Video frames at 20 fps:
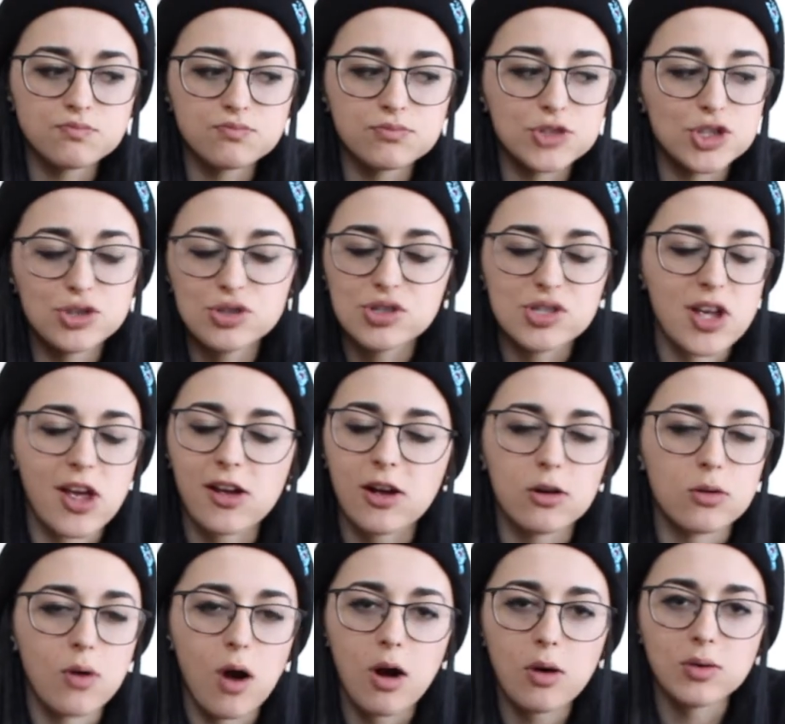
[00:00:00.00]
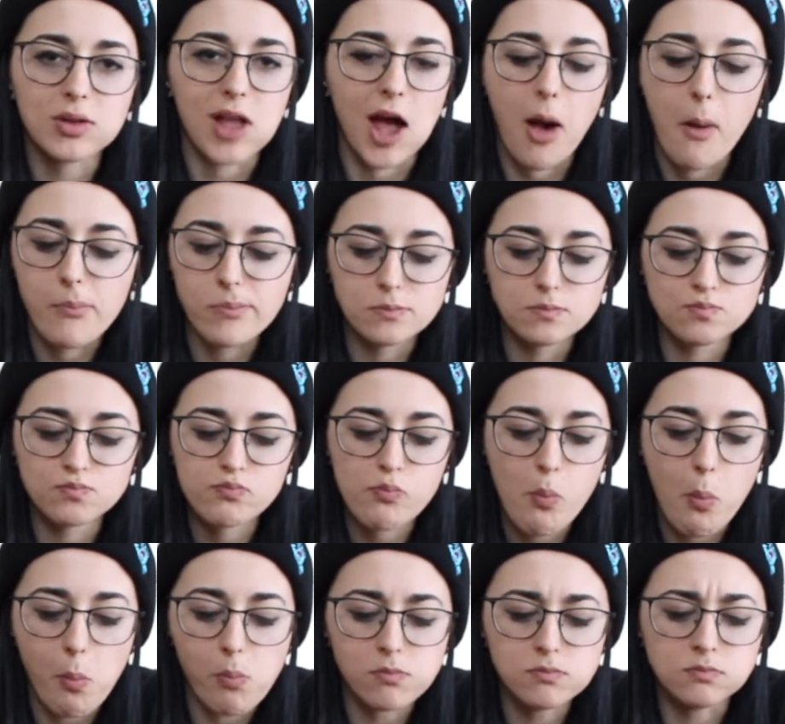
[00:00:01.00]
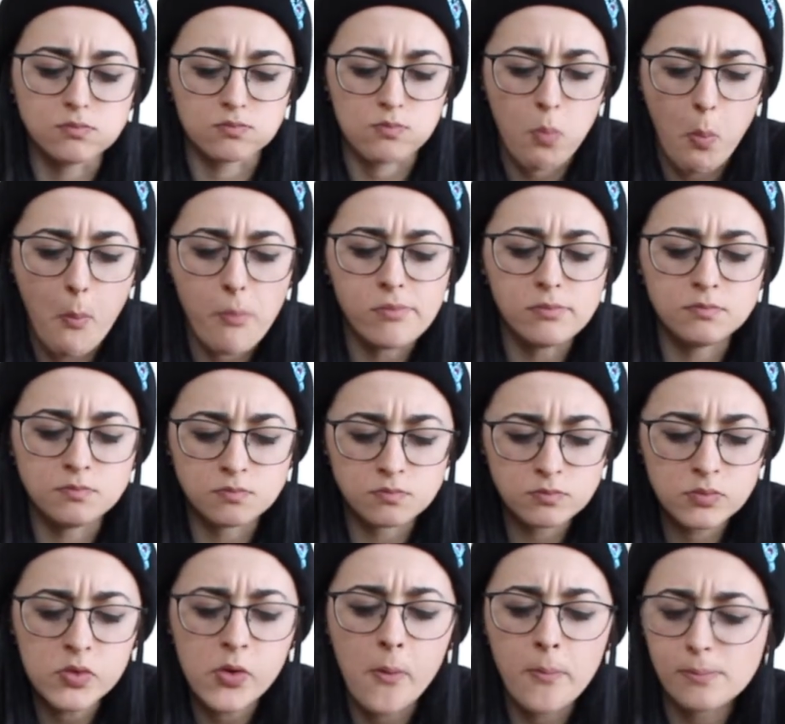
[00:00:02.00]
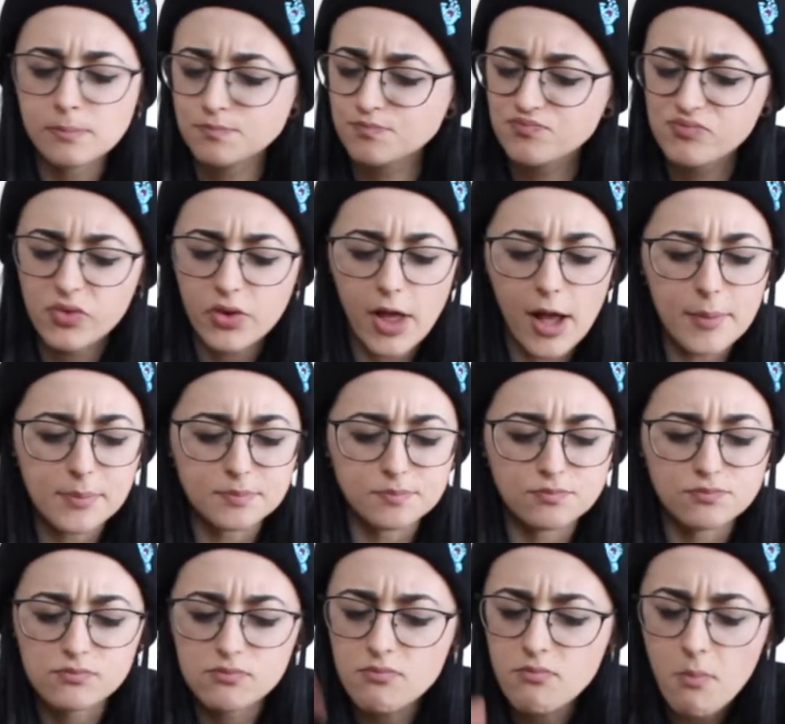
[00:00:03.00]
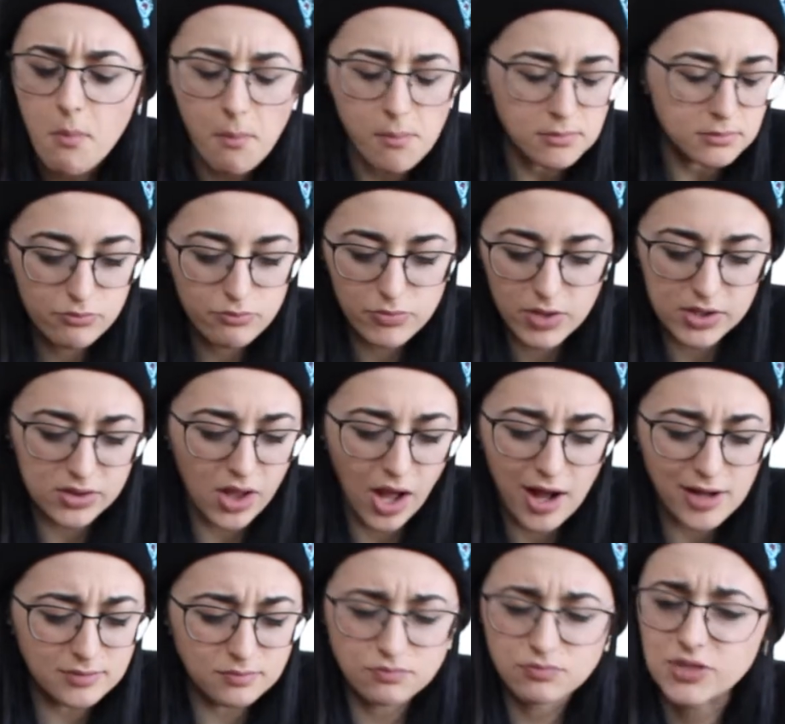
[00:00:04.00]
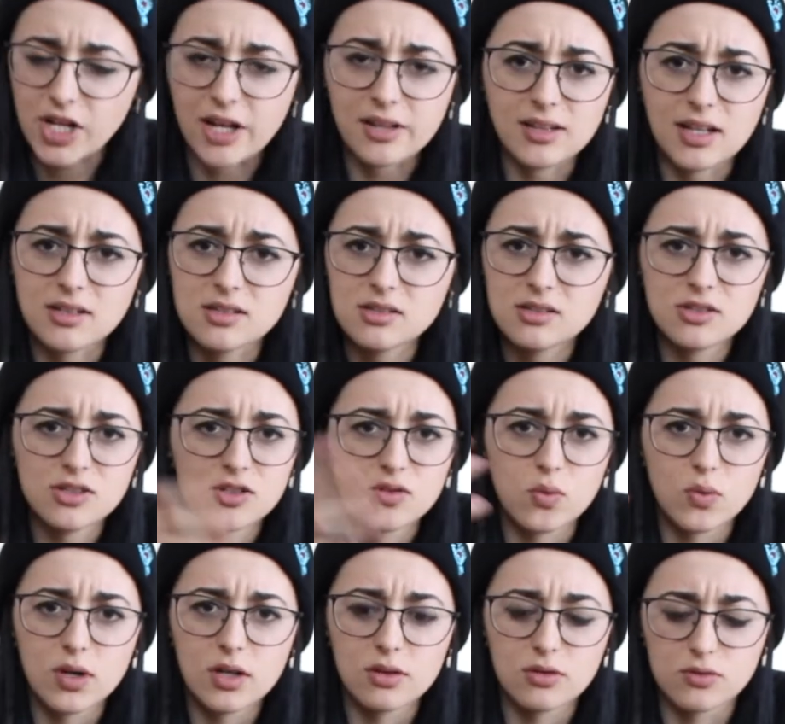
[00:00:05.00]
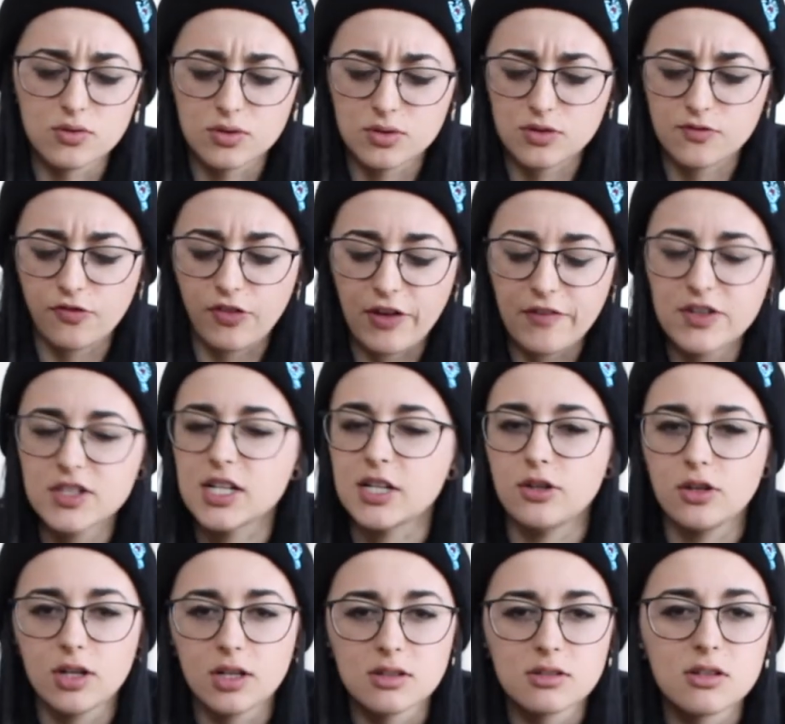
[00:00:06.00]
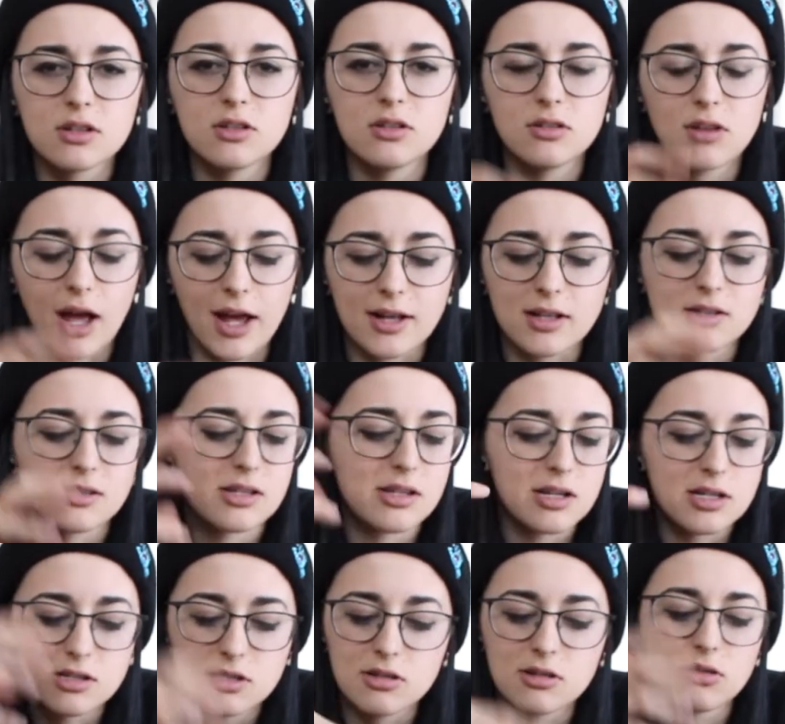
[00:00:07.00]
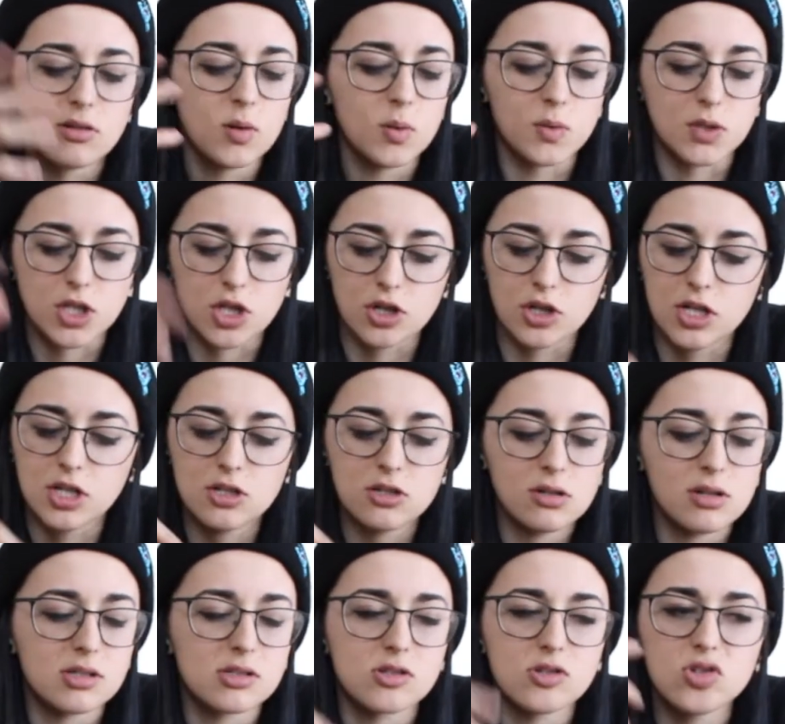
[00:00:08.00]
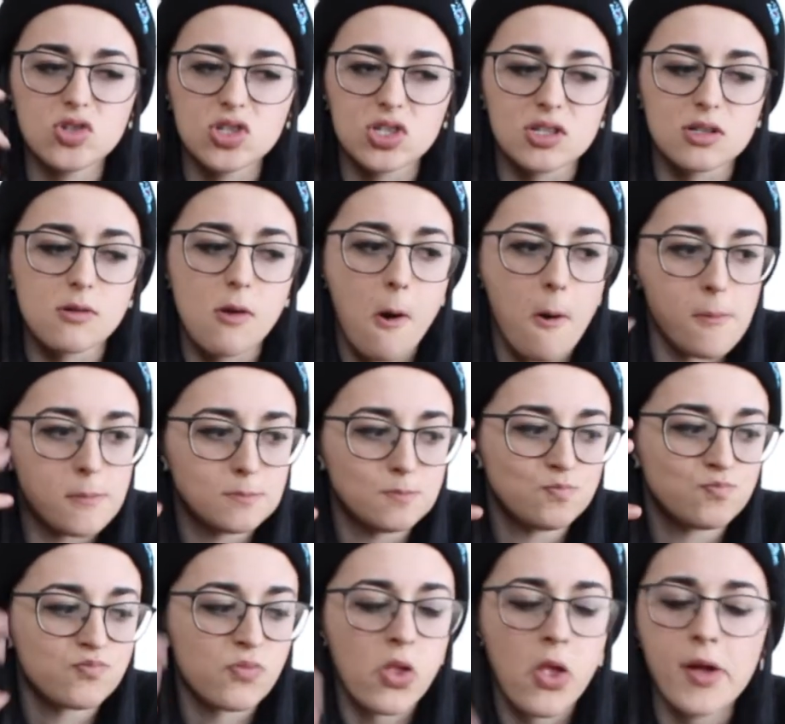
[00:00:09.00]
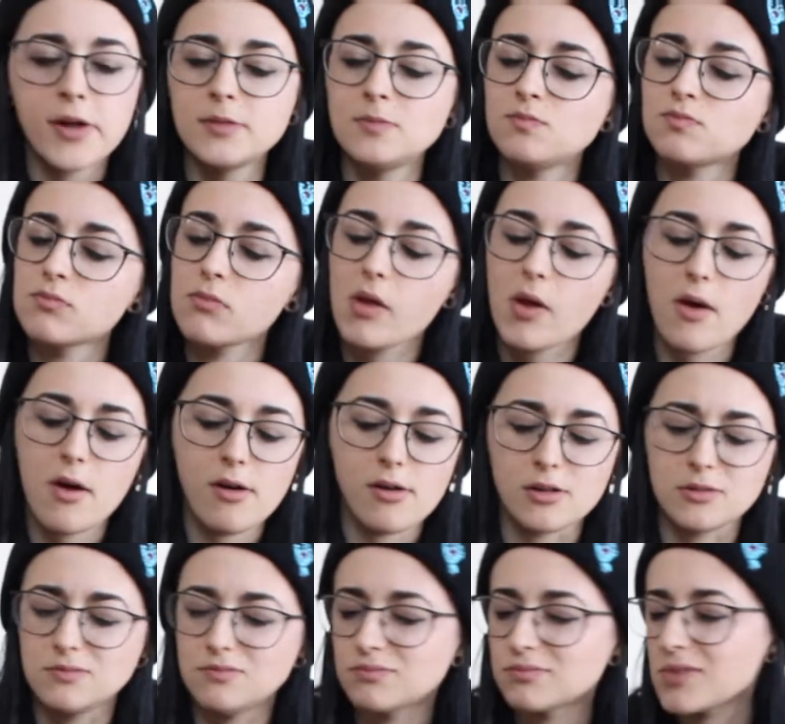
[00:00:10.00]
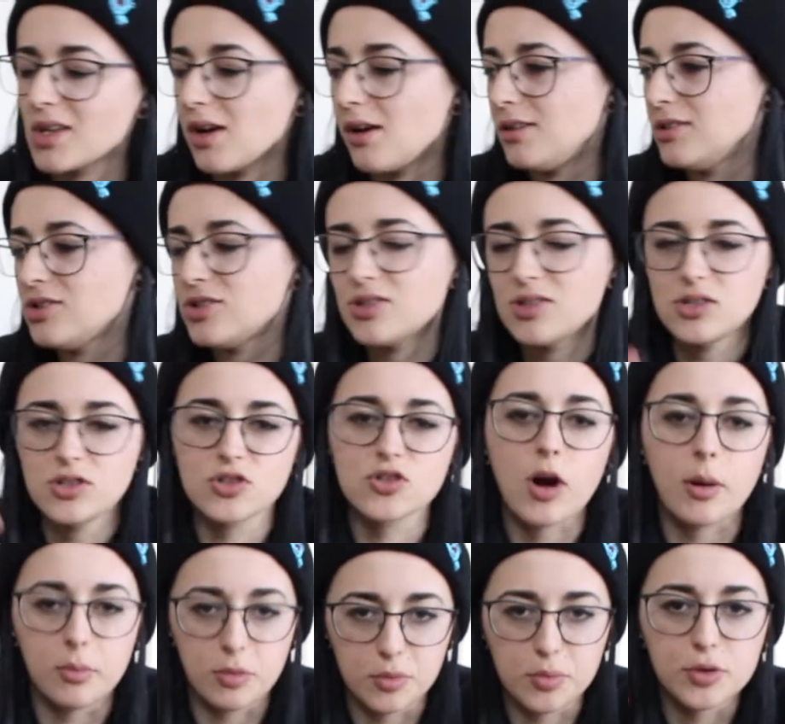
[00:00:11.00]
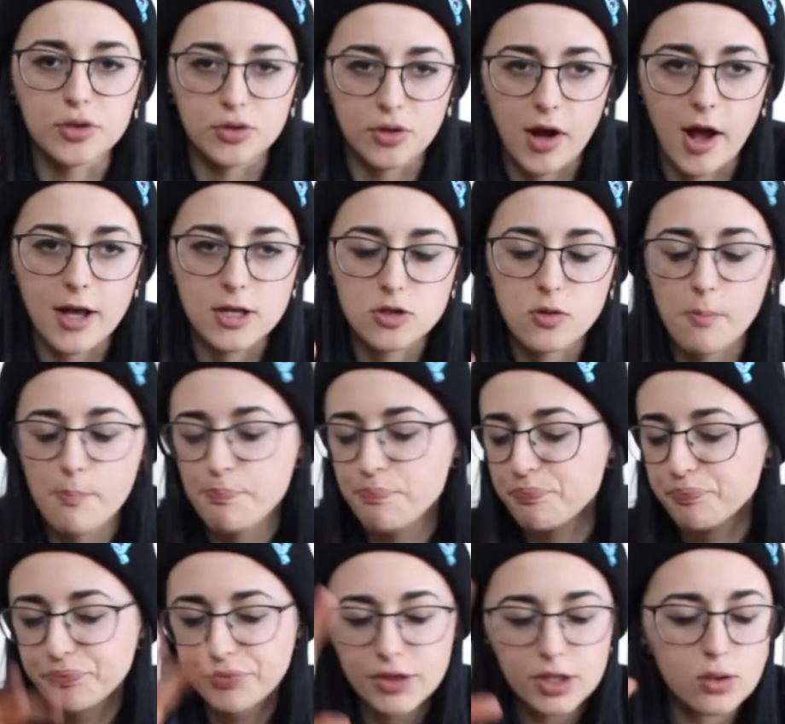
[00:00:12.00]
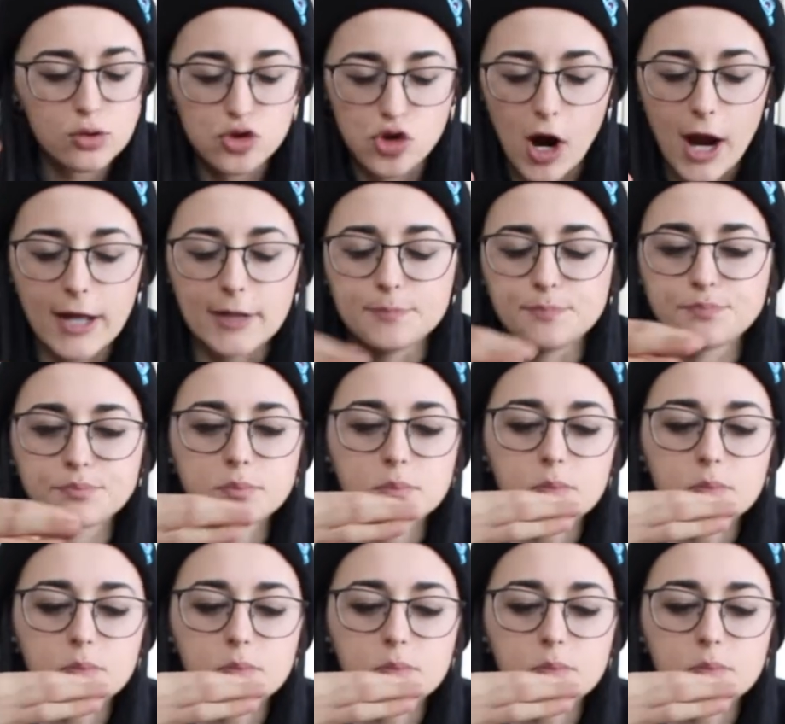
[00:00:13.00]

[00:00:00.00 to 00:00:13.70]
You just can't go wrong with that. Mm. Mm-hmm. Yeah. Like that. That that's just one of those flavors that you continue I can see continually returning to because it's just this Oh, it's just indescribable, you guys. Go try it.